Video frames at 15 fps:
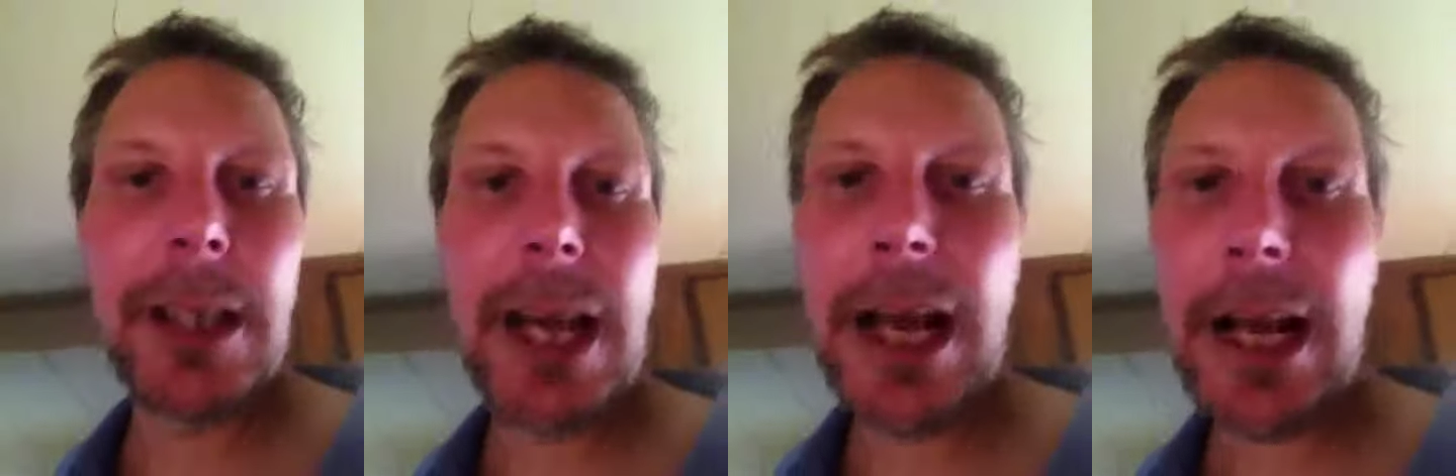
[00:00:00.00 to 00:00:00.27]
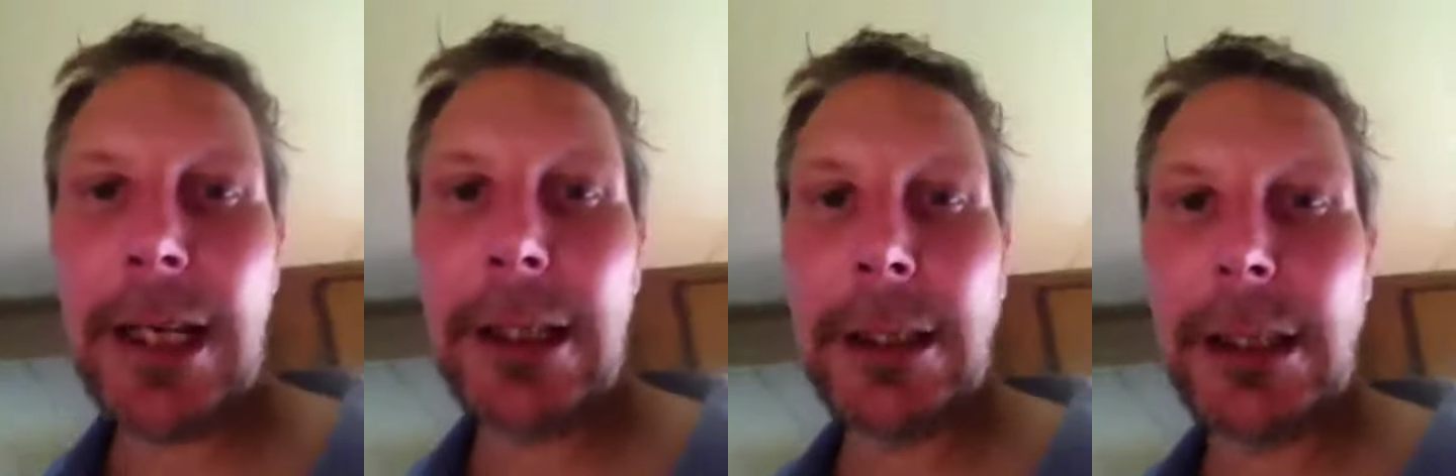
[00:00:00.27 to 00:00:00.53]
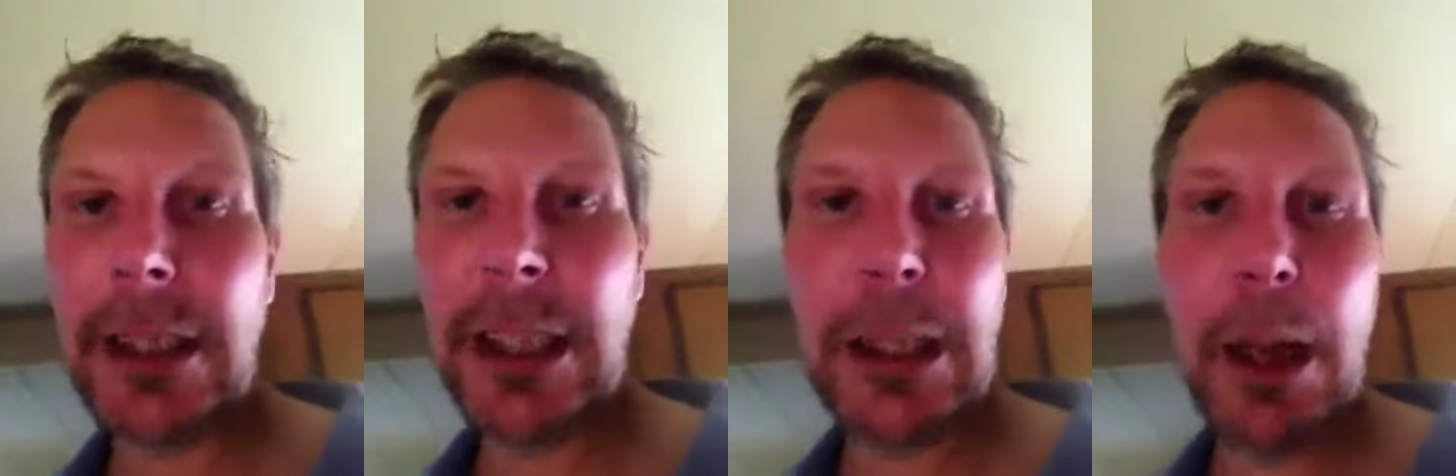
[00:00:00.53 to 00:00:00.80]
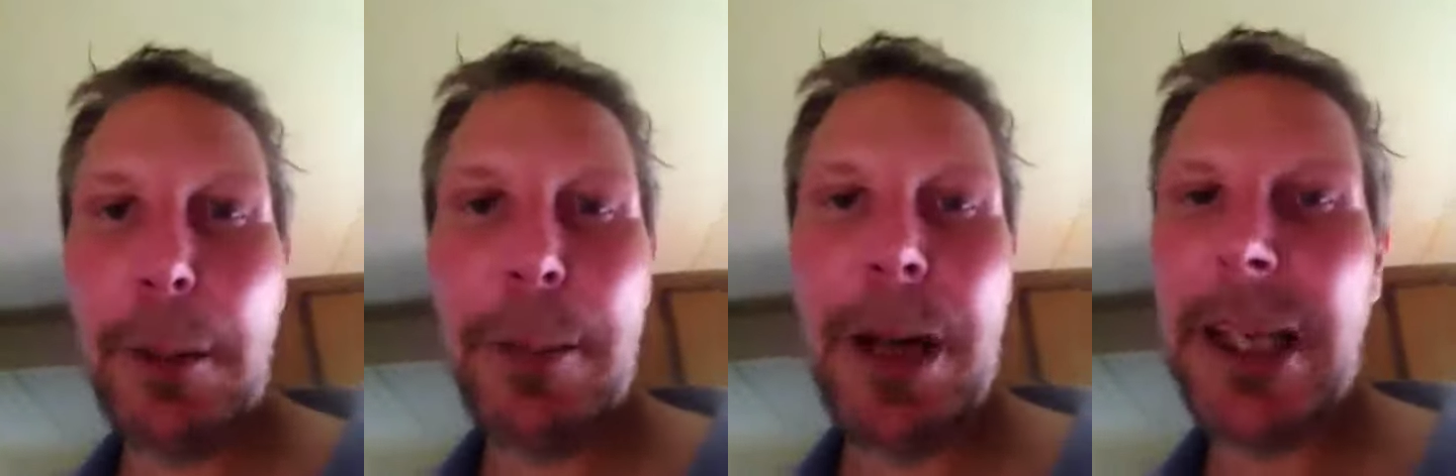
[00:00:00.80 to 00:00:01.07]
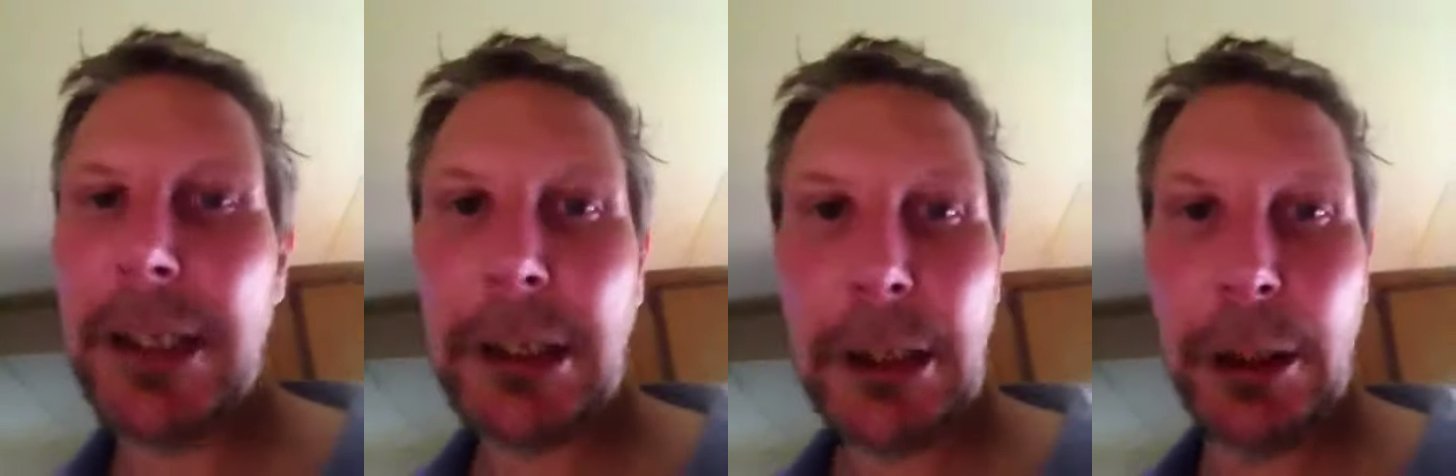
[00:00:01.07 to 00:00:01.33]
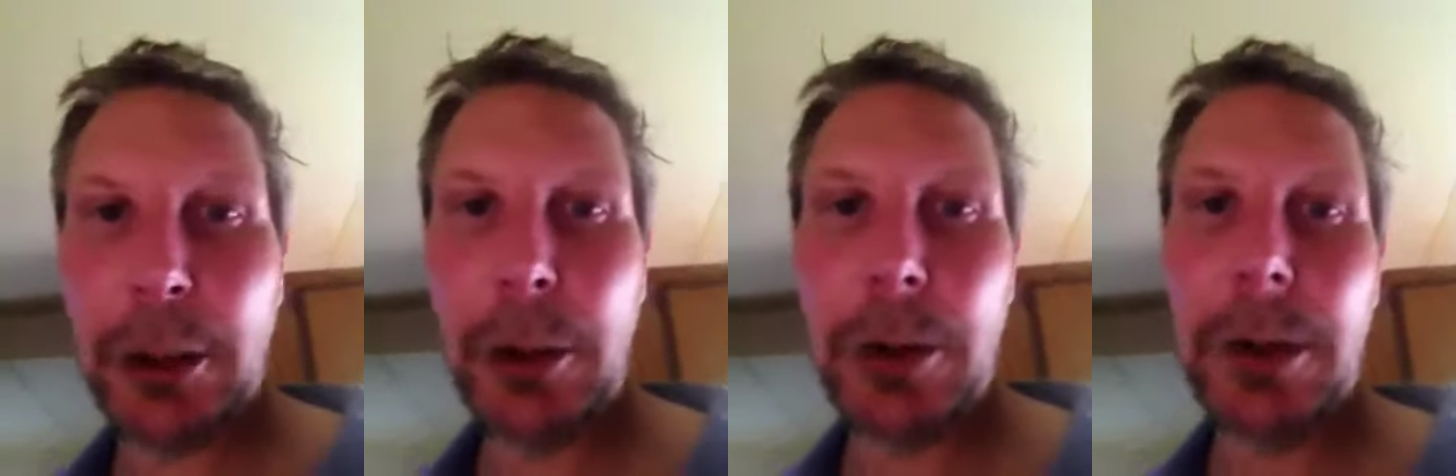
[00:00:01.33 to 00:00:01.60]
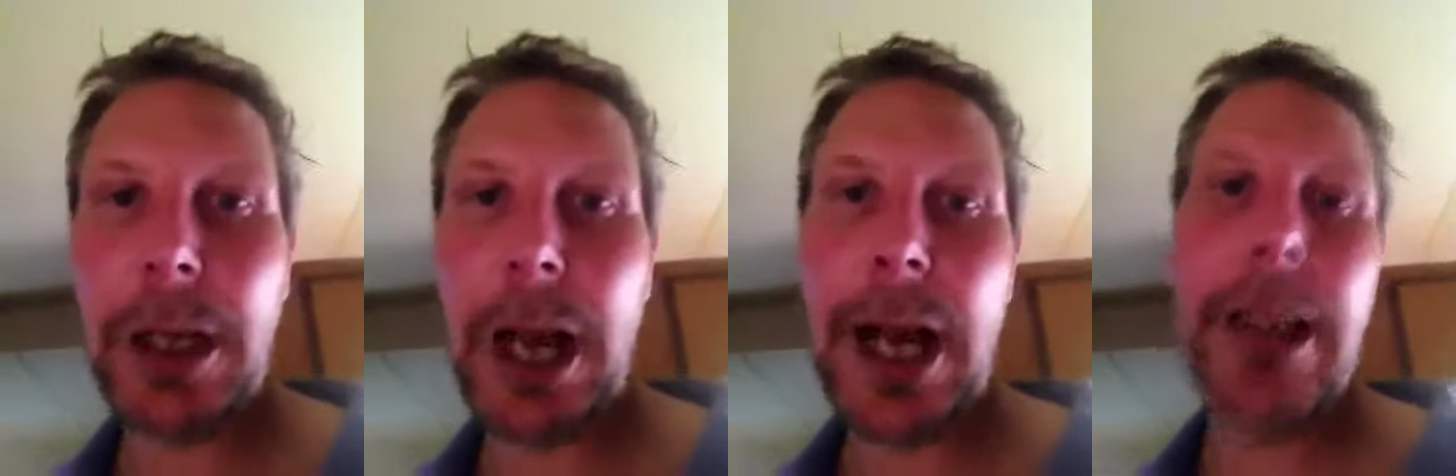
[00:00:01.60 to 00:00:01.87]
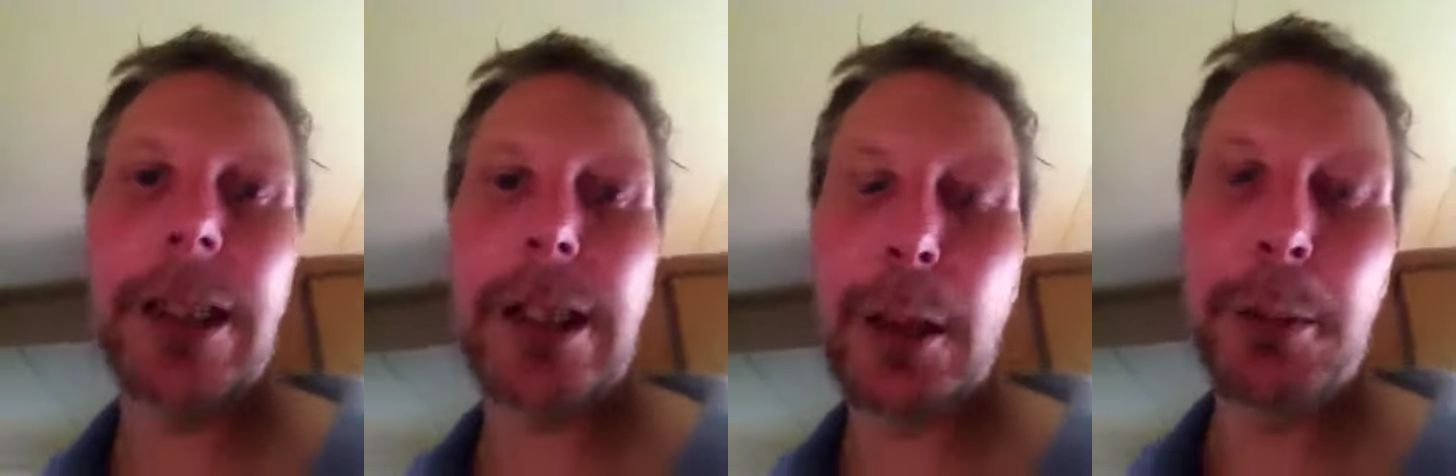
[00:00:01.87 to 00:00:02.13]
that has a pest control guy
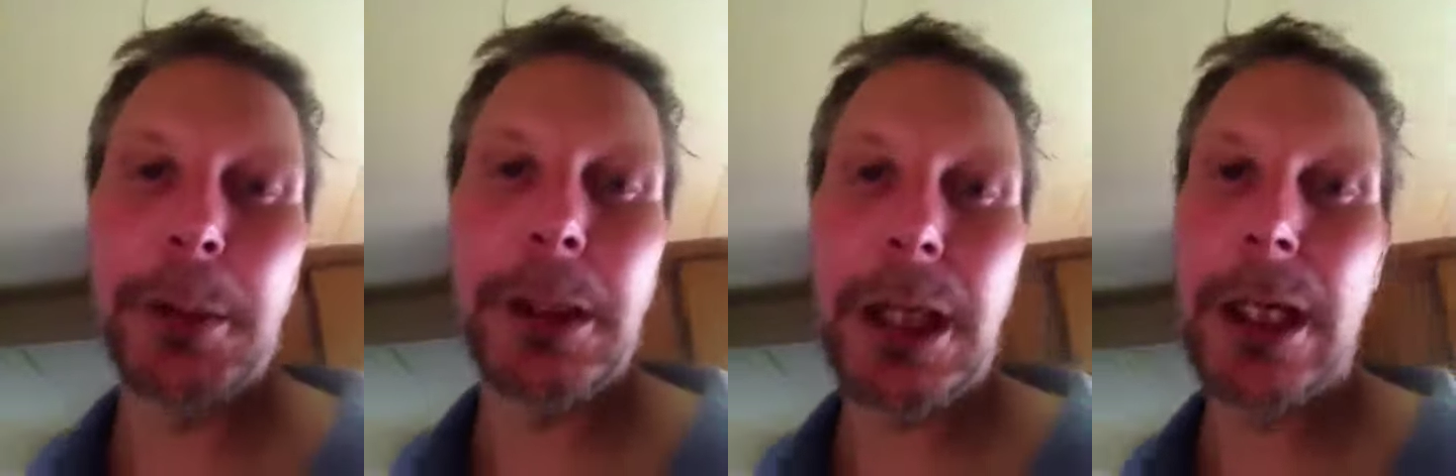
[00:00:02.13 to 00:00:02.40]
that comes